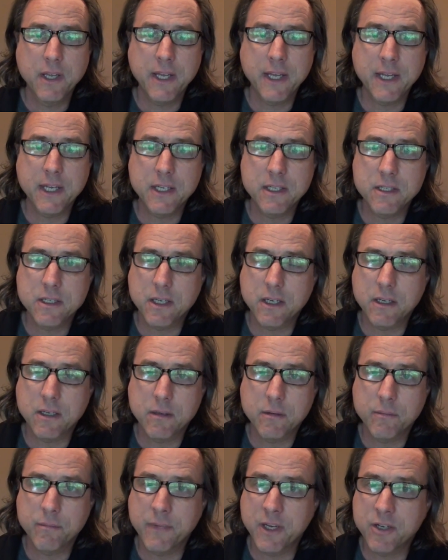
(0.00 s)
and
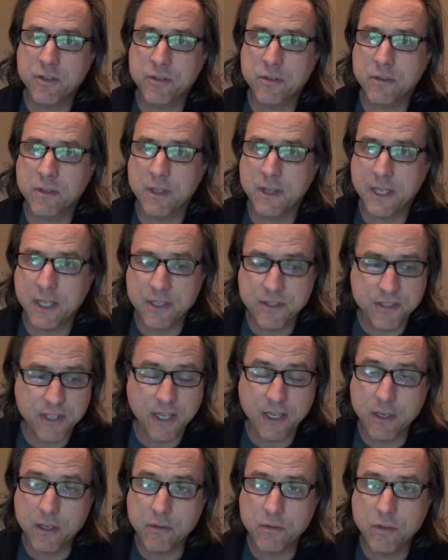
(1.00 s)
uh, make sure that they
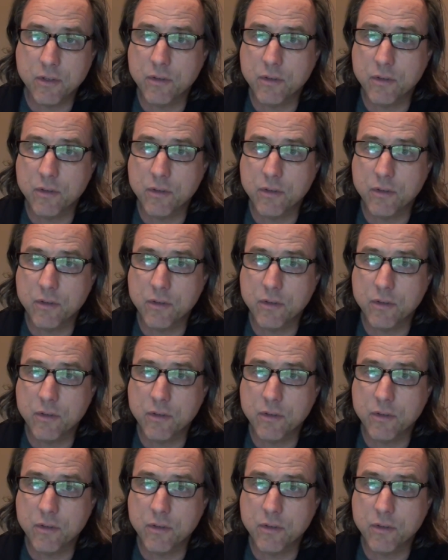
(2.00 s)
stay in